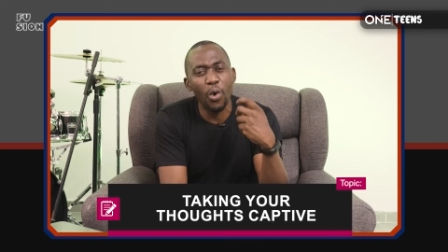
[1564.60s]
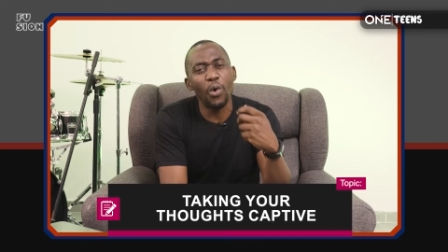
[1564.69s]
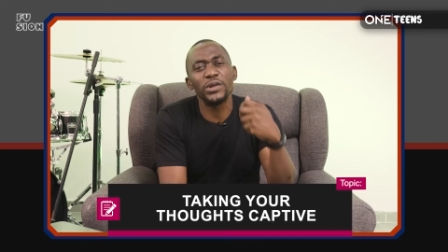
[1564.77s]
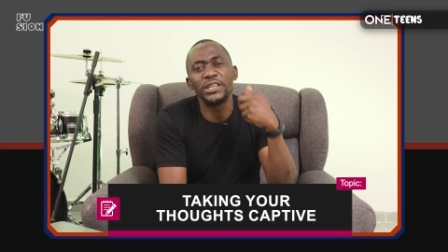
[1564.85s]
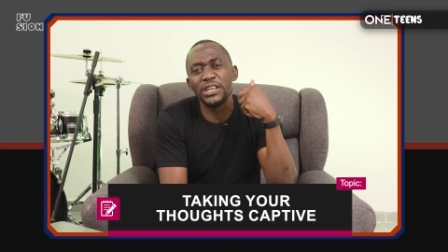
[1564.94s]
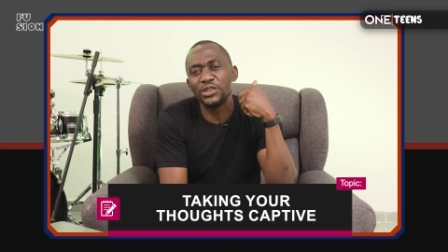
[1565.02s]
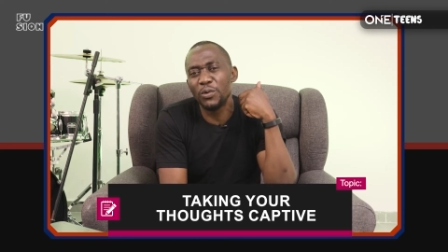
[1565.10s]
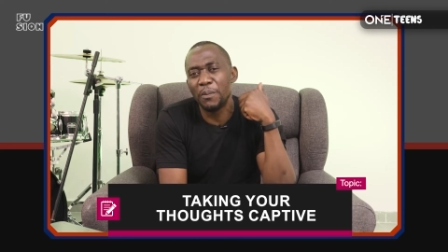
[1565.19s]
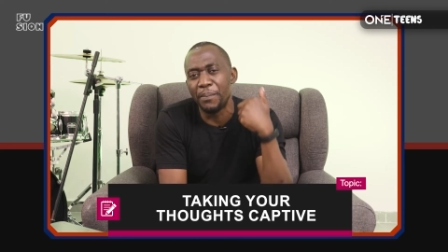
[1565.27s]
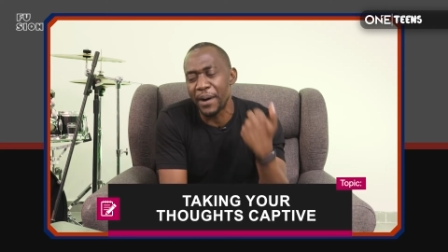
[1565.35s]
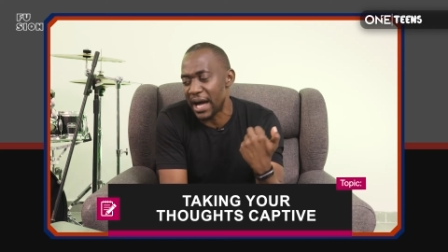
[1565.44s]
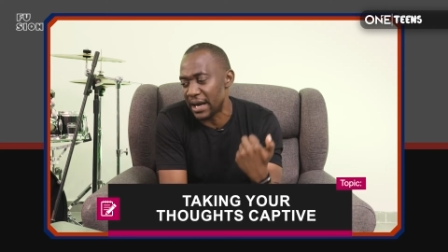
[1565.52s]
holding you
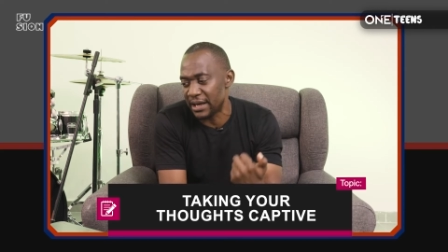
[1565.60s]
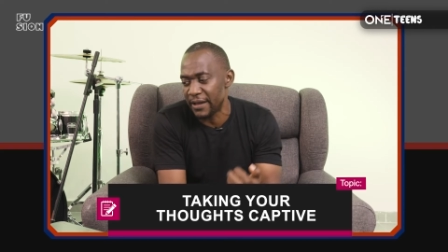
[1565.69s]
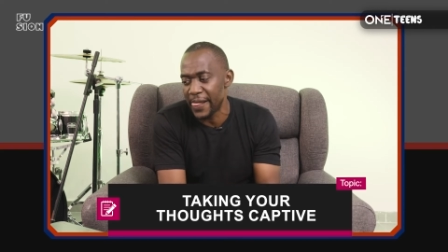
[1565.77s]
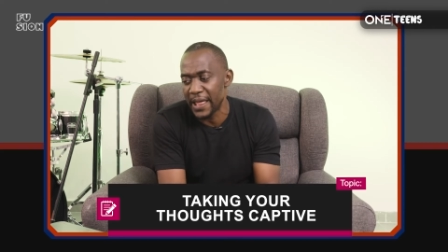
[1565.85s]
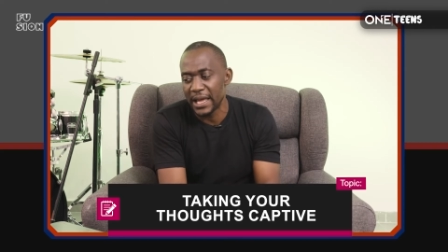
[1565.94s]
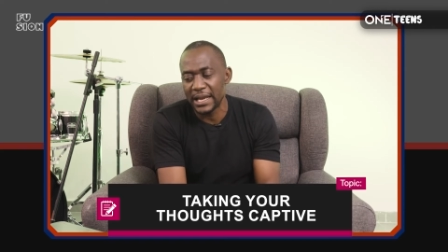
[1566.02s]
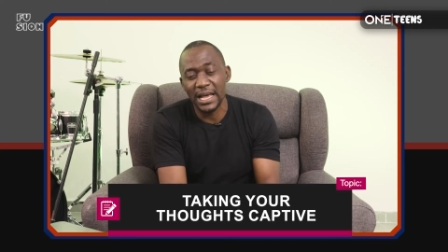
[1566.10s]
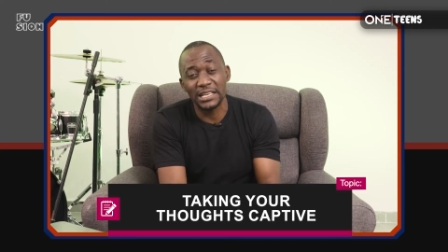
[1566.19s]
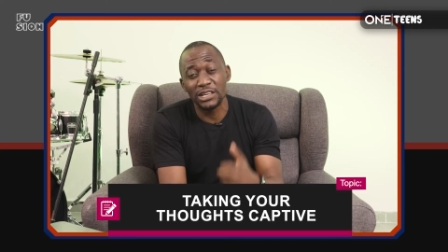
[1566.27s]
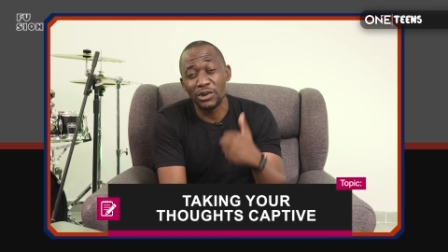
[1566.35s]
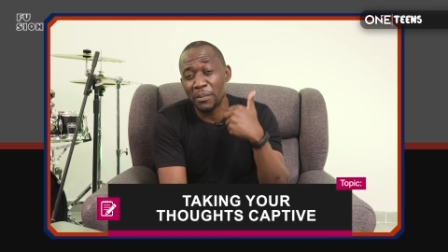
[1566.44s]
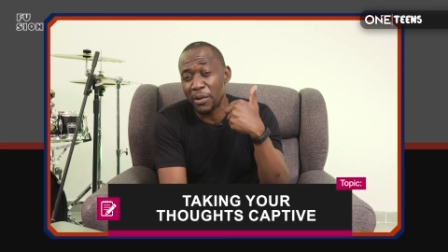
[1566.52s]
back. That's
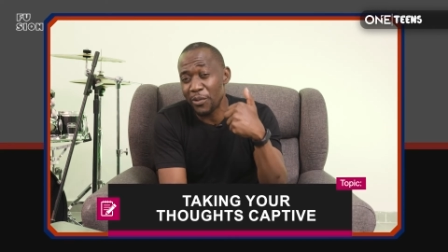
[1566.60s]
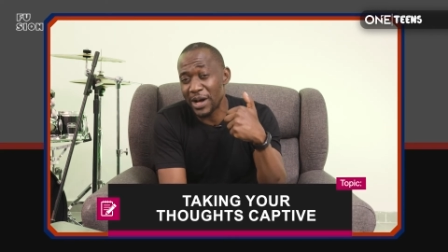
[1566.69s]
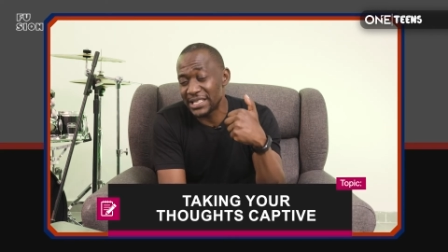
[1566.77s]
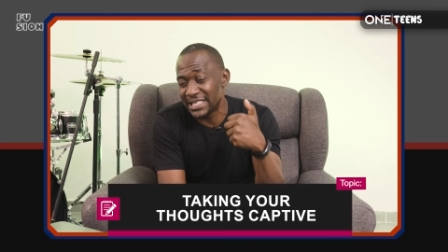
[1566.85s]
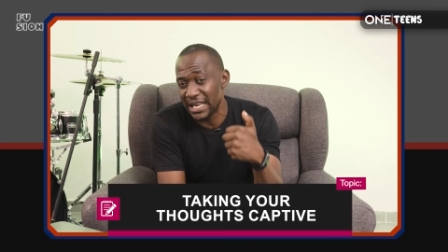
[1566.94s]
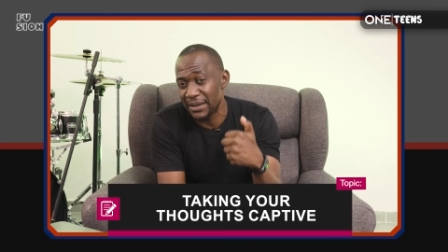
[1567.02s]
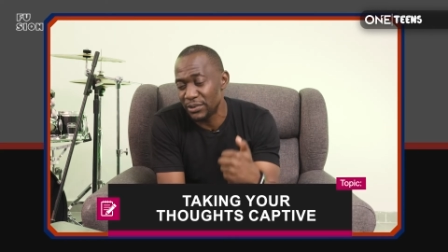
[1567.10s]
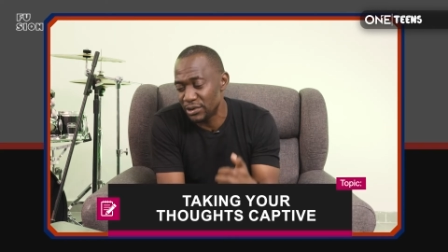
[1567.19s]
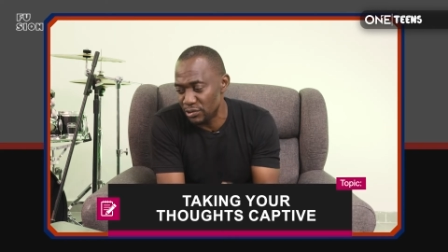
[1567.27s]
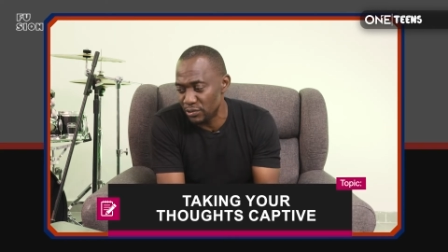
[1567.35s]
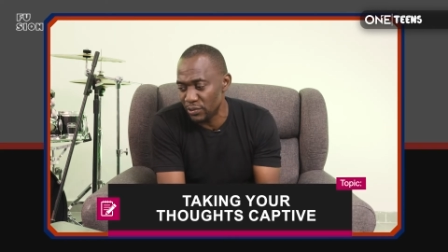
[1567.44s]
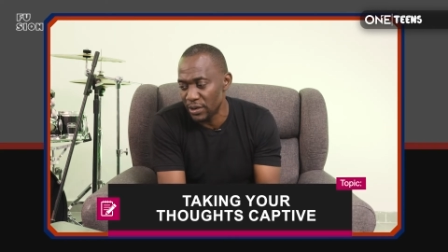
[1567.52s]
the number one step you
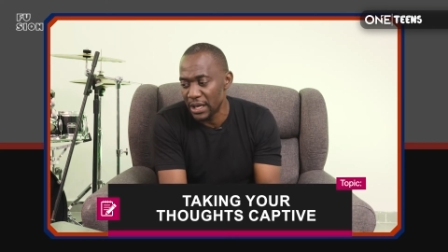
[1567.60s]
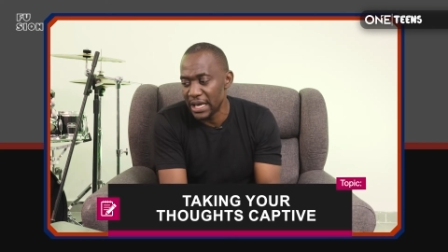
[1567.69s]
do.